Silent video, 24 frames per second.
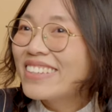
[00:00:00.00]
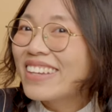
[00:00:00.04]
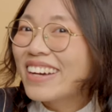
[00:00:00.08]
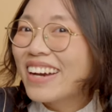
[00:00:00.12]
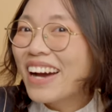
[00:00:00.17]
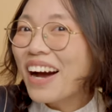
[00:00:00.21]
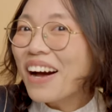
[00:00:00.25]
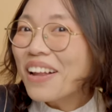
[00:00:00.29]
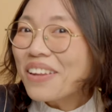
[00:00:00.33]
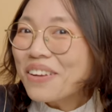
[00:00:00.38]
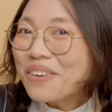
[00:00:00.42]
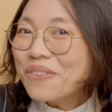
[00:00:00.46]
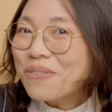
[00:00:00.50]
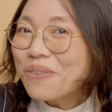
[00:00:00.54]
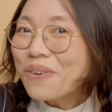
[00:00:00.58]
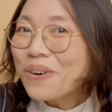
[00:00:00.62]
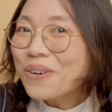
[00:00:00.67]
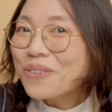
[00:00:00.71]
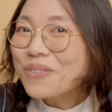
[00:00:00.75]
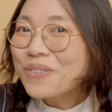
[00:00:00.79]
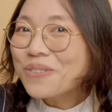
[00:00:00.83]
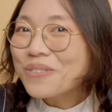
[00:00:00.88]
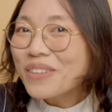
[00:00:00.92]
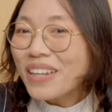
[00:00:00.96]
the color
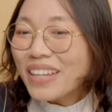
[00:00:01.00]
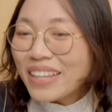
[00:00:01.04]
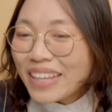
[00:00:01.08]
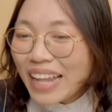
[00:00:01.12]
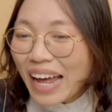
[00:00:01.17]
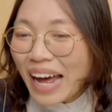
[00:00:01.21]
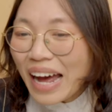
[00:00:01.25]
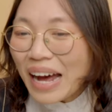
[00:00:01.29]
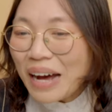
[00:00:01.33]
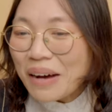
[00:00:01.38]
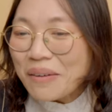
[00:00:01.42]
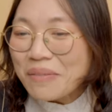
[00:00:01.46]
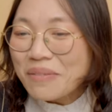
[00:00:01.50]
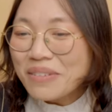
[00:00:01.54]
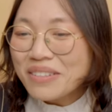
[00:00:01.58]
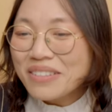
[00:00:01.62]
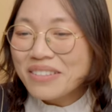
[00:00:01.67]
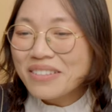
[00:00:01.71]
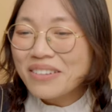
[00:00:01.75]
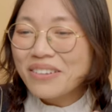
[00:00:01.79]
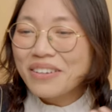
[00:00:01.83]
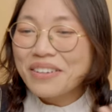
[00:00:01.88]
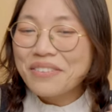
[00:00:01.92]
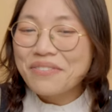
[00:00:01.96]
roll to the lab,
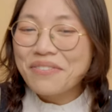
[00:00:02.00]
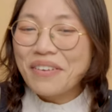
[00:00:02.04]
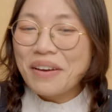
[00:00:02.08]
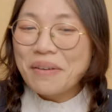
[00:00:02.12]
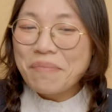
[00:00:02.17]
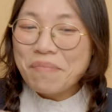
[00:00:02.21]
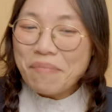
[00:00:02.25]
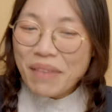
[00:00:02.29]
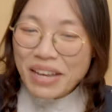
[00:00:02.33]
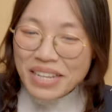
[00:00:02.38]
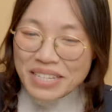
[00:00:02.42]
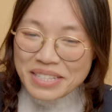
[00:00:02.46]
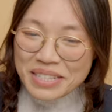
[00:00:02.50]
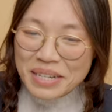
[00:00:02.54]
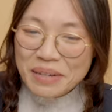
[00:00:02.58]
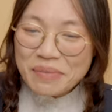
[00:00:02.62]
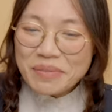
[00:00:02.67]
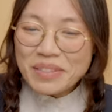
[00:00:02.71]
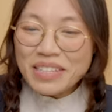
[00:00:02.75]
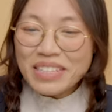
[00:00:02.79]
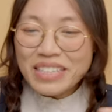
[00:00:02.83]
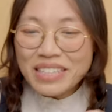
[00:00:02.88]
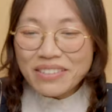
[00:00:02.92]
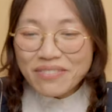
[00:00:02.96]
so if I mess up
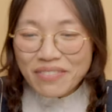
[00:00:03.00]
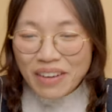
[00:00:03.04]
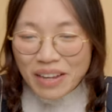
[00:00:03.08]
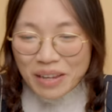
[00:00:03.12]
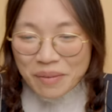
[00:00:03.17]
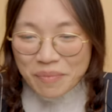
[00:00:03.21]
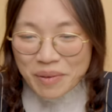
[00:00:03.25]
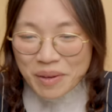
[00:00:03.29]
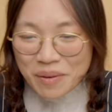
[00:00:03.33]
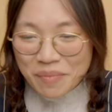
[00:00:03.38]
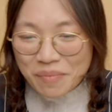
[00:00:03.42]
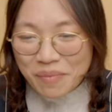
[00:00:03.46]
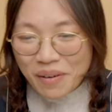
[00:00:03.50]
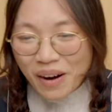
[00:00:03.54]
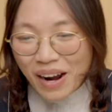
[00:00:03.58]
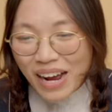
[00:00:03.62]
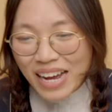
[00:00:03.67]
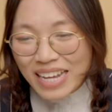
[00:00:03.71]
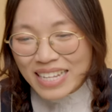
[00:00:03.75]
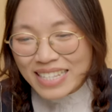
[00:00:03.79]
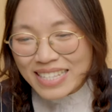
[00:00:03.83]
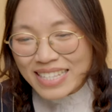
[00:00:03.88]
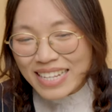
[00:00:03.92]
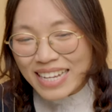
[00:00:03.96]
the developing
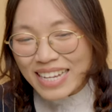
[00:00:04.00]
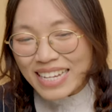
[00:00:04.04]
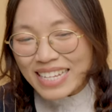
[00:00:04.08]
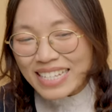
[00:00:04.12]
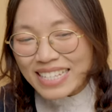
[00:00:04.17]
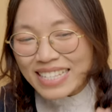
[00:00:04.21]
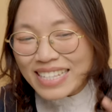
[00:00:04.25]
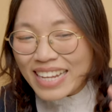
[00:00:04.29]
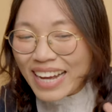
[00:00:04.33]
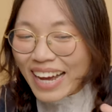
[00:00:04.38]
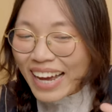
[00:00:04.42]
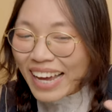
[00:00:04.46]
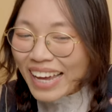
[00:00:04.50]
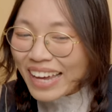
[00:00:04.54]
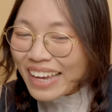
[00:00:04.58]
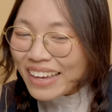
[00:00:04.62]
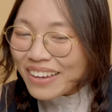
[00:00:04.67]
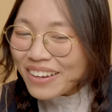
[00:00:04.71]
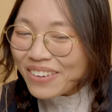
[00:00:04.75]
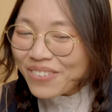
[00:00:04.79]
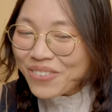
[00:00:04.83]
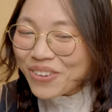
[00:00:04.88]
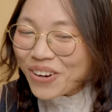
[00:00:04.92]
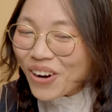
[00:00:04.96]
process,
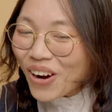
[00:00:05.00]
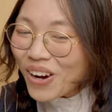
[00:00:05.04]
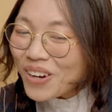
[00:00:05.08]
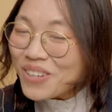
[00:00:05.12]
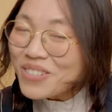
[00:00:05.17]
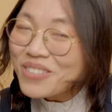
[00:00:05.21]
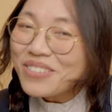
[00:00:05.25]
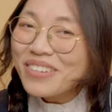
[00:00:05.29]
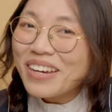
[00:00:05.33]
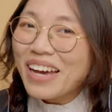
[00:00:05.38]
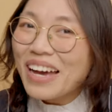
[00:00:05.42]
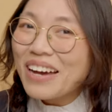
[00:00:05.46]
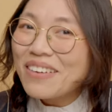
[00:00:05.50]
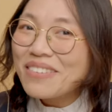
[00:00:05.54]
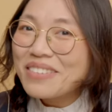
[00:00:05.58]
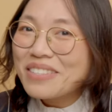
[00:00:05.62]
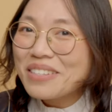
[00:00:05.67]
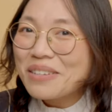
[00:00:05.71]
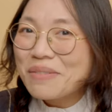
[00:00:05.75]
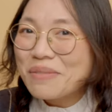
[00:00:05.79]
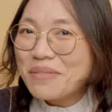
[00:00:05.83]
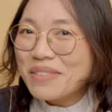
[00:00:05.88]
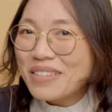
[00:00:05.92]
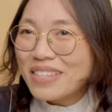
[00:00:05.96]
I will also have
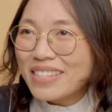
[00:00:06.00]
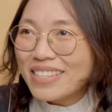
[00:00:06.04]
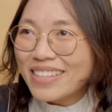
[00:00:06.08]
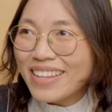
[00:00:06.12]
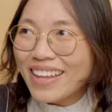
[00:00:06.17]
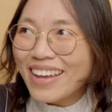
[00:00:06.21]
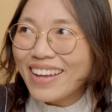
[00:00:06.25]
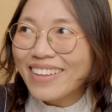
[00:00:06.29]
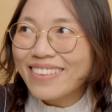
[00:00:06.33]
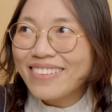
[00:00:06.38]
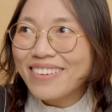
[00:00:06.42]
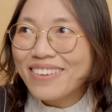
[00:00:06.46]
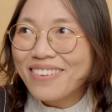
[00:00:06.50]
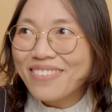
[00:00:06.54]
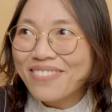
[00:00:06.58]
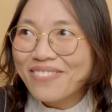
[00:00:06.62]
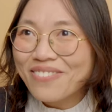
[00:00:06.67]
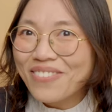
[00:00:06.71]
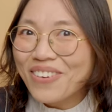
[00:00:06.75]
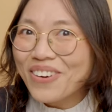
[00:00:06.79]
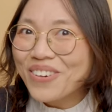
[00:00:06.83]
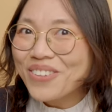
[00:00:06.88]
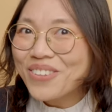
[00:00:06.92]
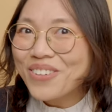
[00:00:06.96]
some standard
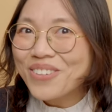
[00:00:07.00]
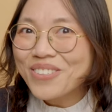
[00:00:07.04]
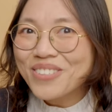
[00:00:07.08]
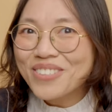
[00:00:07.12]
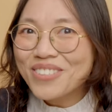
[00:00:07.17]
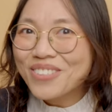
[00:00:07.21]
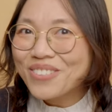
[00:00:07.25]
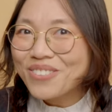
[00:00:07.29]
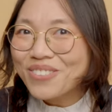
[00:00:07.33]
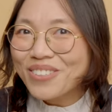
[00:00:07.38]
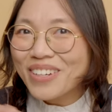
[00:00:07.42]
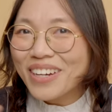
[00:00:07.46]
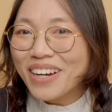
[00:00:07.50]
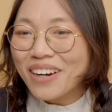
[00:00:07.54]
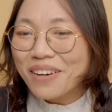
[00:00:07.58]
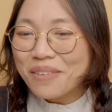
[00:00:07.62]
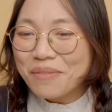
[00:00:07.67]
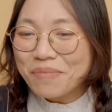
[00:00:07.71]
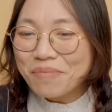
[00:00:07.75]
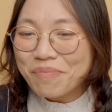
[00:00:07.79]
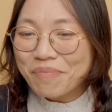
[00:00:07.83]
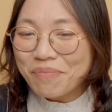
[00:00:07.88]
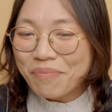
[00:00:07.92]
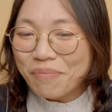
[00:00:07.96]
photos to
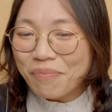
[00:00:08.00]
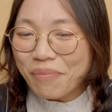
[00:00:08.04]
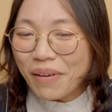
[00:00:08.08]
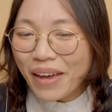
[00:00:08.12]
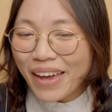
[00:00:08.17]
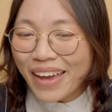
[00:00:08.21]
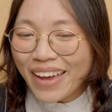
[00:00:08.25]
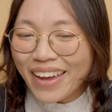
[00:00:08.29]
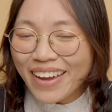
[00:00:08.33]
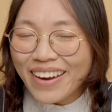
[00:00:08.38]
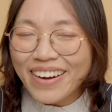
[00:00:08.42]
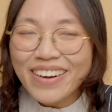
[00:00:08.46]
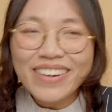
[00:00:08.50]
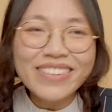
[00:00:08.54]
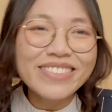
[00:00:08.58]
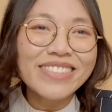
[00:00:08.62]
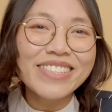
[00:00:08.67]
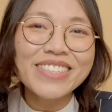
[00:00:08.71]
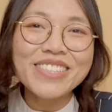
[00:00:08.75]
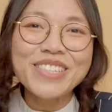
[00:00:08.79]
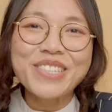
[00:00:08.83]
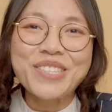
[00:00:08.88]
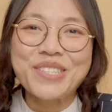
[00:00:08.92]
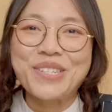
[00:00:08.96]
compare.
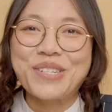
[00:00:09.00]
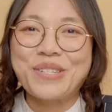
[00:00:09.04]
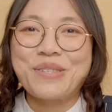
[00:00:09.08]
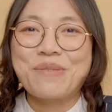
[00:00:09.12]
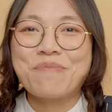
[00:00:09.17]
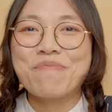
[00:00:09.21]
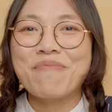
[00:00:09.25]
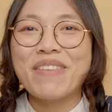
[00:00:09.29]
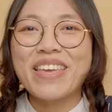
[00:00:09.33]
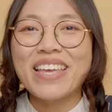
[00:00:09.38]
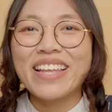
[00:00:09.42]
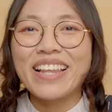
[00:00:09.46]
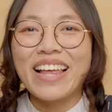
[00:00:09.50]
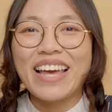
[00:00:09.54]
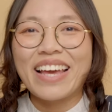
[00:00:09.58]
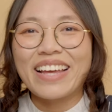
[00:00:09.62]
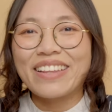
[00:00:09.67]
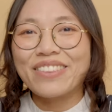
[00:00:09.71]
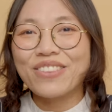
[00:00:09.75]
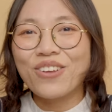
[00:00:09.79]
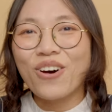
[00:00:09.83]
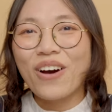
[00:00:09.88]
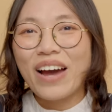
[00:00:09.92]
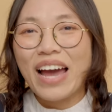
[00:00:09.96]
This is just me like
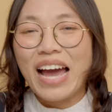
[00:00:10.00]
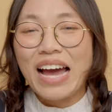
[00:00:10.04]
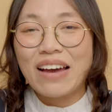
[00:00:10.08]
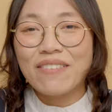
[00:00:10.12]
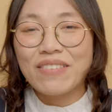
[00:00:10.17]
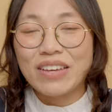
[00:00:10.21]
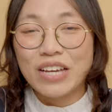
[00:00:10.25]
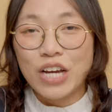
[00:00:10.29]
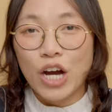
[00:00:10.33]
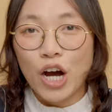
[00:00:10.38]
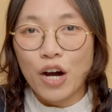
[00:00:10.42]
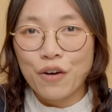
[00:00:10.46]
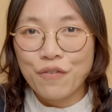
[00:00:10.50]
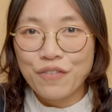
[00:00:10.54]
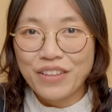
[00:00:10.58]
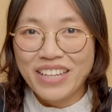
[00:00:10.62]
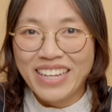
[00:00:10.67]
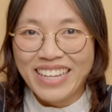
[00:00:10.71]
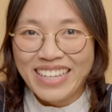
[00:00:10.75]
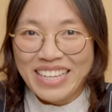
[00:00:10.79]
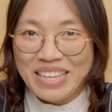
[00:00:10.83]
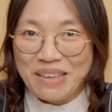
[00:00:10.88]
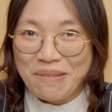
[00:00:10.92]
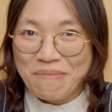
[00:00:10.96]
not having
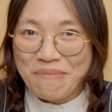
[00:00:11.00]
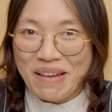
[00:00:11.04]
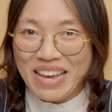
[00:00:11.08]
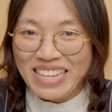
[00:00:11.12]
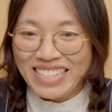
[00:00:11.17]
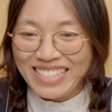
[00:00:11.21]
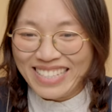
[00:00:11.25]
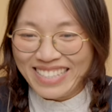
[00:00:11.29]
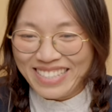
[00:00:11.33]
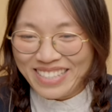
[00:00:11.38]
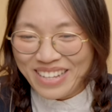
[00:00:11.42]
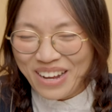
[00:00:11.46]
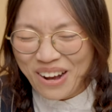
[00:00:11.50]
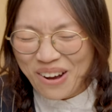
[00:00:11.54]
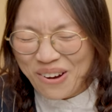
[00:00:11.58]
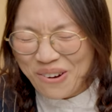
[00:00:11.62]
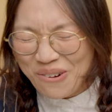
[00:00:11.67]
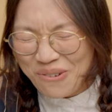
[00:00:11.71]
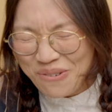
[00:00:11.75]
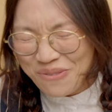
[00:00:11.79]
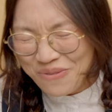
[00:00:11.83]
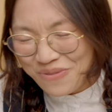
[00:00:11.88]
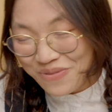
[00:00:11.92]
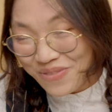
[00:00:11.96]
confidence in
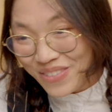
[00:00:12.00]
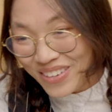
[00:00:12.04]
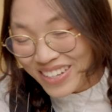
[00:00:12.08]
myself.